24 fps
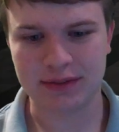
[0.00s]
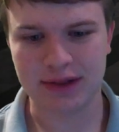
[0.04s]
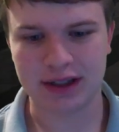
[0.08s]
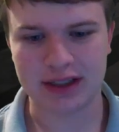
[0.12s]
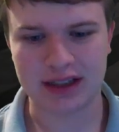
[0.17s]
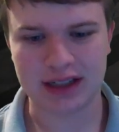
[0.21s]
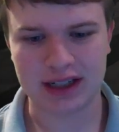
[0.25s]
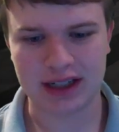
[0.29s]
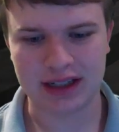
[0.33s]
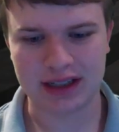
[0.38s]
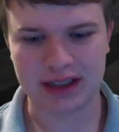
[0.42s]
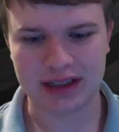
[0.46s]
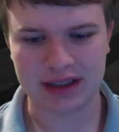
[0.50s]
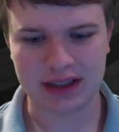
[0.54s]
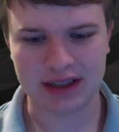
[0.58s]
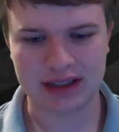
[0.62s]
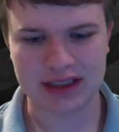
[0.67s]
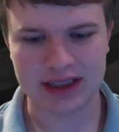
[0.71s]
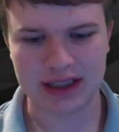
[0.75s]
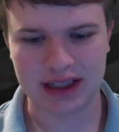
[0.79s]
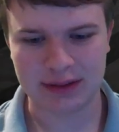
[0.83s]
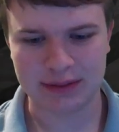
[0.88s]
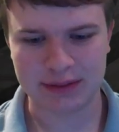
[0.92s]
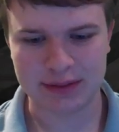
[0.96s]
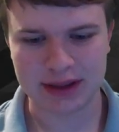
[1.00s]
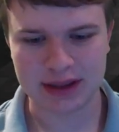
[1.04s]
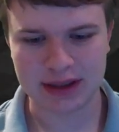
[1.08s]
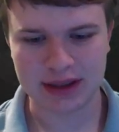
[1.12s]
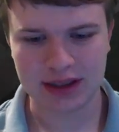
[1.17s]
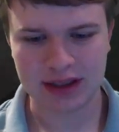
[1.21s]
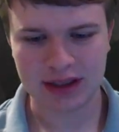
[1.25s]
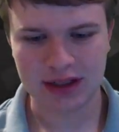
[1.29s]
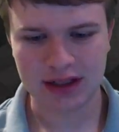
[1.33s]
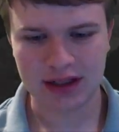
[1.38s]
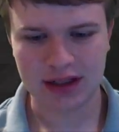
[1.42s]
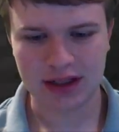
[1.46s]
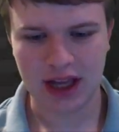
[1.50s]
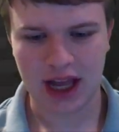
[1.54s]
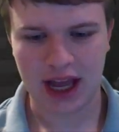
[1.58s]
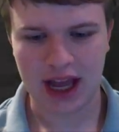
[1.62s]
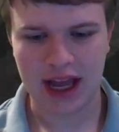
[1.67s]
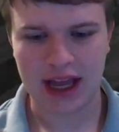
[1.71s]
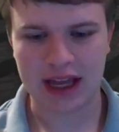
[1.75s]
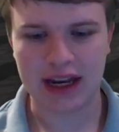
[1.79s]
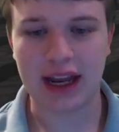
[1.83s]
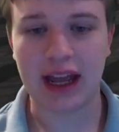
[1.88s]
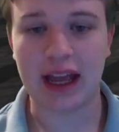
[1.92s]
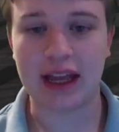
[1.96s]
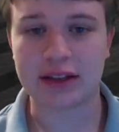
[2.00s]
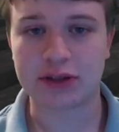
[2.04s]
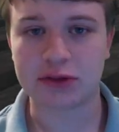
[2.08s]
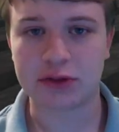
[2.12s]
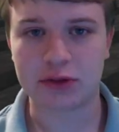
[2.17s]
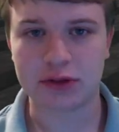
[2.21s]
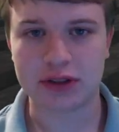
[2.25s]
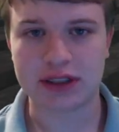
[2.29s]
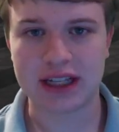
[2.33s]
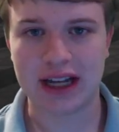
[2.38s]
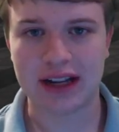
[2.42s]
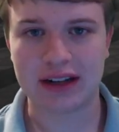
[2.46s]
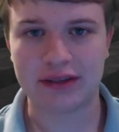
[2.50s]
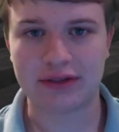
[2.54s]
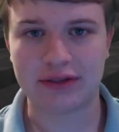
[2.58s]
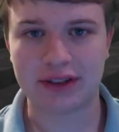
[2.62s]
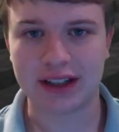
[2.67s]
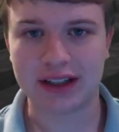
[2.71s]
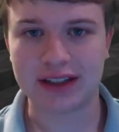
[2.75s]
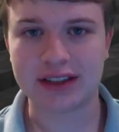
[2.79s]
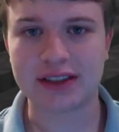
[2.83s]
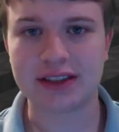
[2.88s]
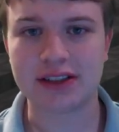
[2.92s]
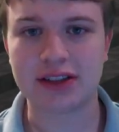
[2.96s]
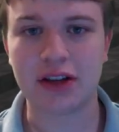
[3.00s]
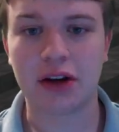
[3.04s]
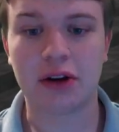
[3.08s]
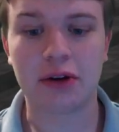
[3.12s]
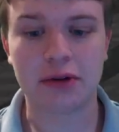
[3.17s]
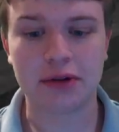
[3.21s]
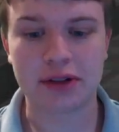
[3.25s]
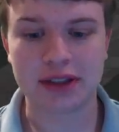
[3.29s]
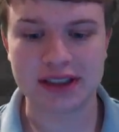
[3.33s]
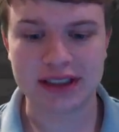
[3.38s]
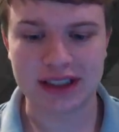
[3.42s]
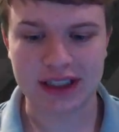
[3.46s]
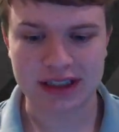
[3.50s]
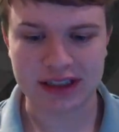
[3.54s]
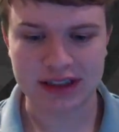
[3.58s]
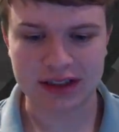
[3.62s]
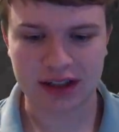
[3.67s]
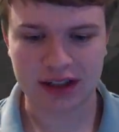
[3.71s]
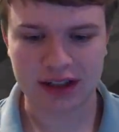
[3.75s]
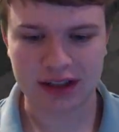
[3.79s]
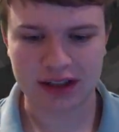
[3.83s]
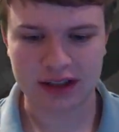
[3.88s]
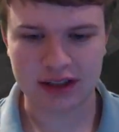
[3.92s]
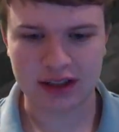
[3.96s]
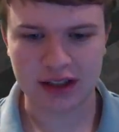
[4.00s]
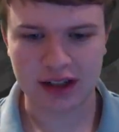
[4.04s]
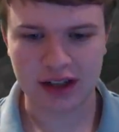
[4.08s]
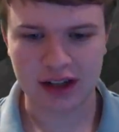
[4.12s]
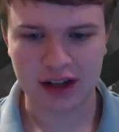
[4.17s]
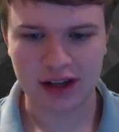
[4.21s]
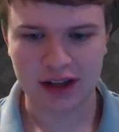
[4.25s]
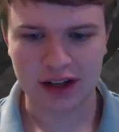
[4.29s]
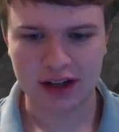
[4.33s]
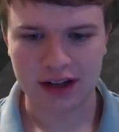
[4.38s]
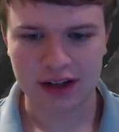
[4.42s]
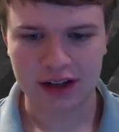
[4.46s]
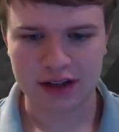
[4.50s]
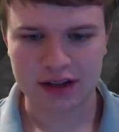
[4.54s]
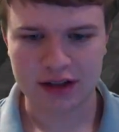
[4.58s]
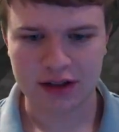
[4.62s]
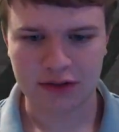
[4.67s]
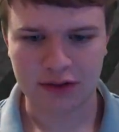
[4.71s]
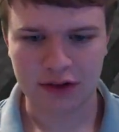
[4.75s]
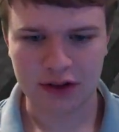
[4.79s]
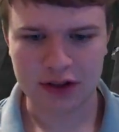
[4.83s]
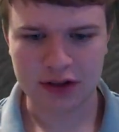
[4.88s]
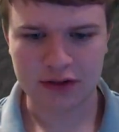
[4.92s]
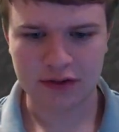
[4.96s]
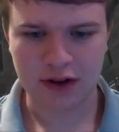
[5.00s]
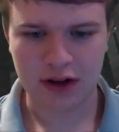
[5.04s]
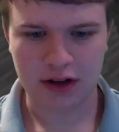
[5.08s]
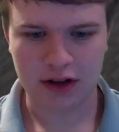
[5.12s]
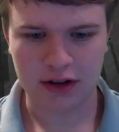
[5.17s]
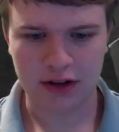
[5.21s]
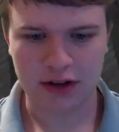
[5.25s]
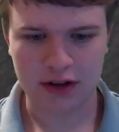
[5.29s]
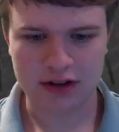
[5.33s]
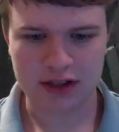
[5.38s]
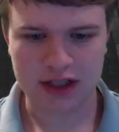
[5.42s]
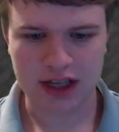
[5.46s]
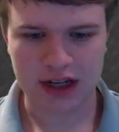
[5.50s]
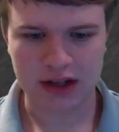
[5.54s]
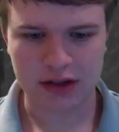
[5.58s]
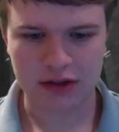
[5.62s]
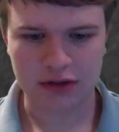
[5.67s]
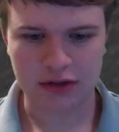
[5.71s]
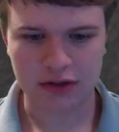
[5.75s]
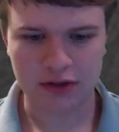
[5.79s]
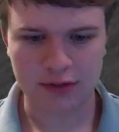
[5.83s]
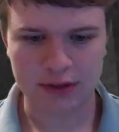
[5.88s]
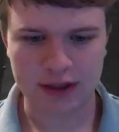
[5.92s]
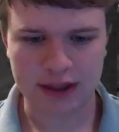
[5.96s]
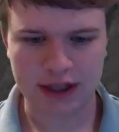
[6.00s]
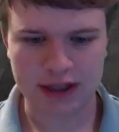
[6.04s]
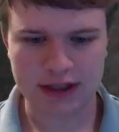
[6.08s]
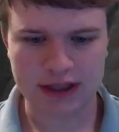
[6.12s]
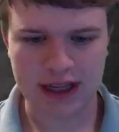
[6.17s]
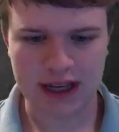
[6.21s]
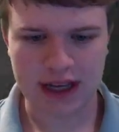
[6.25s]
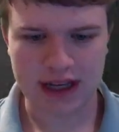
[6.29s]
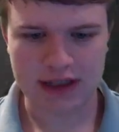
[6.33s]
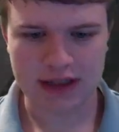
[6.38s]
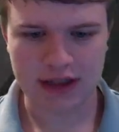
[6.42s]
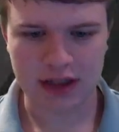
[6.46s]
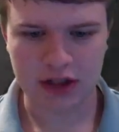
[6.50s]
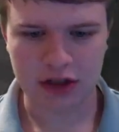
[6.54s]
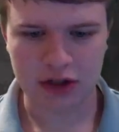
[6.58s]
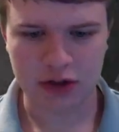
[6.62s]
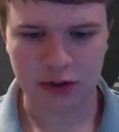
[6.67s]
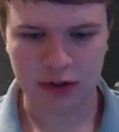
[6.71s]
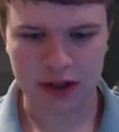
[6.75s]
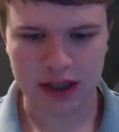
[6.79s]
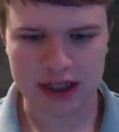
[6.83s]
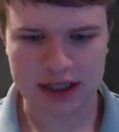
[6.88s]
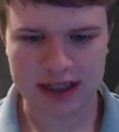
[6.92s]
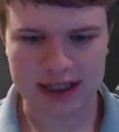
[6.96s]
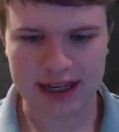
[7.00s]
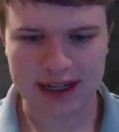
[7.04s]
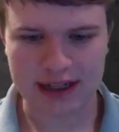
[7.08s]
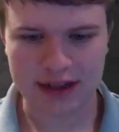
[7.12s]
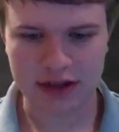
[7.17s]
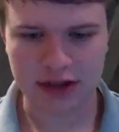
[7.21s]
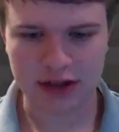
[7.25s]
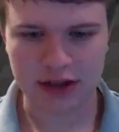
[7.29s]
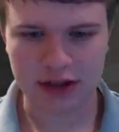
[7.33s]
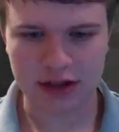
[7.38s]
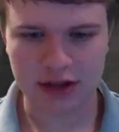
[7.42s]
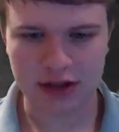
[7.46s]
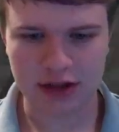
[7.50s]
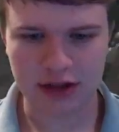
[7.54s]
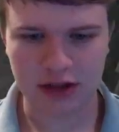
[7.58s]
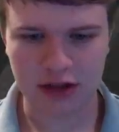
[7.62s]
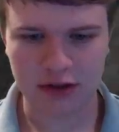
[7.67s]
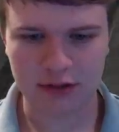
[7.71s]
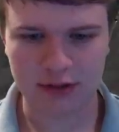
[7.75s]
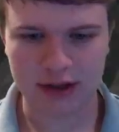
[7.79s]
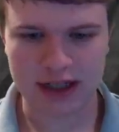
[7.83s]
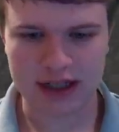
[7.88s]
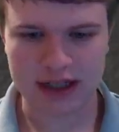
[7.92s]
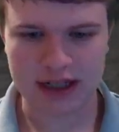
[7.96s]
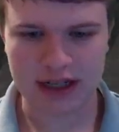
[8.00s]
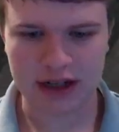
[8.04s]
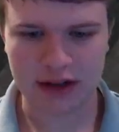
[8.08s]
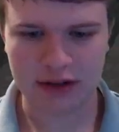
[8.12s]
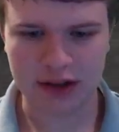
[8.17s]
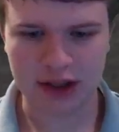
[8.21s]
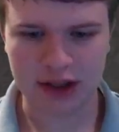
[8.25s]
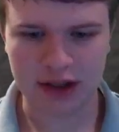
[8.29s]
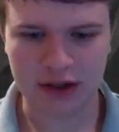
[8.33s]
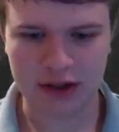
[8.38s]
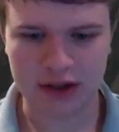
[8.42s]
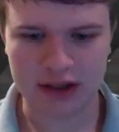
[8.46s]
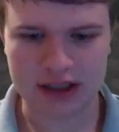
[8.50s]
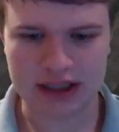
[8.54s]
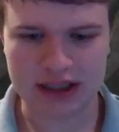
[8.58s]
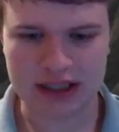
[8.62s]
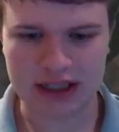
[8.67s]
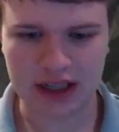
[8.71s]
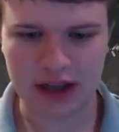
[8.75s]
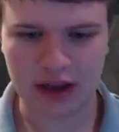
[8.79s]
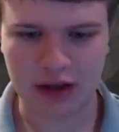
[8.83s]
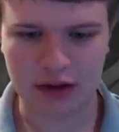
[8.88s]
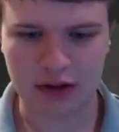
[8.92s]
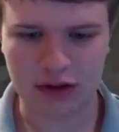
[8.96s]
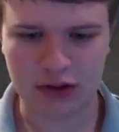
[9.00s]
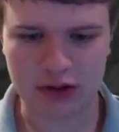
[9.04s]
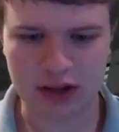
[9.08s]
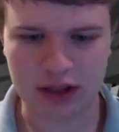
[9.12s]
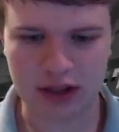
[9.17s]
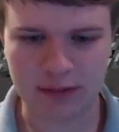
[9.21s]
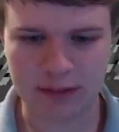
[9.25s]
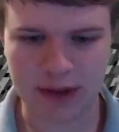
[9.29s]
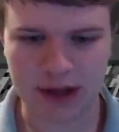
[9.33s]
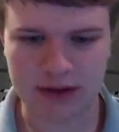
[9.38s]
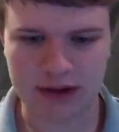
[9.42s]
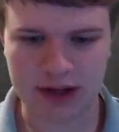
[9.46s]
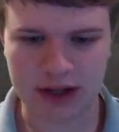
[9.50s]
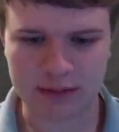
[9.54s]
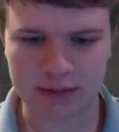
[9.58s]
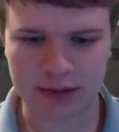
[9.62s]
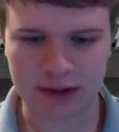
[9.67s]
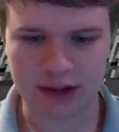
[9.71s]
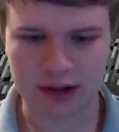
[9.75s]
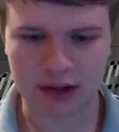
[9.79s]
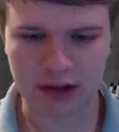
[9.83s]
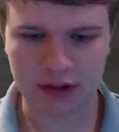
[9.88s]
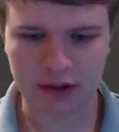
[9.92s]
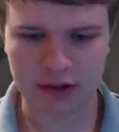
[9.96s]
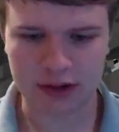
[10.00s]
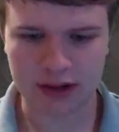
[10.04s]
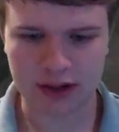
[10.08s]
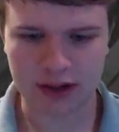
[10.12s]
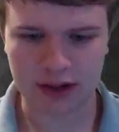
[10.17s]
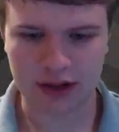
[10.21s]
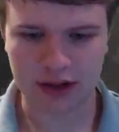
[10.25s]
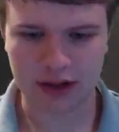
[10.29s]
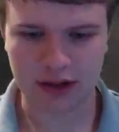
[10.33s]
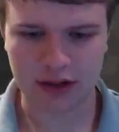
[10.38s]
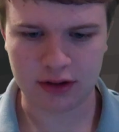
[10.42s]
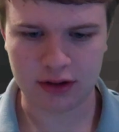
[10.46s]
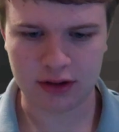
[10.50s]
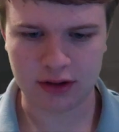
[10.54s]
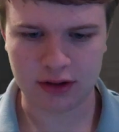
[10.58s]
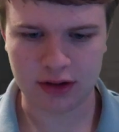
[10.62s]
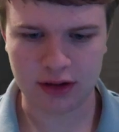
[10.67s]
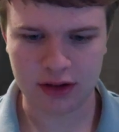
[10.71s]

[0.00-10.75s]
much, it seems. And it has cool sound effects, so let's get started. So first of all, it looks kind of cool because it has the joint textures all the way down and you can see through to the bedrock below and the little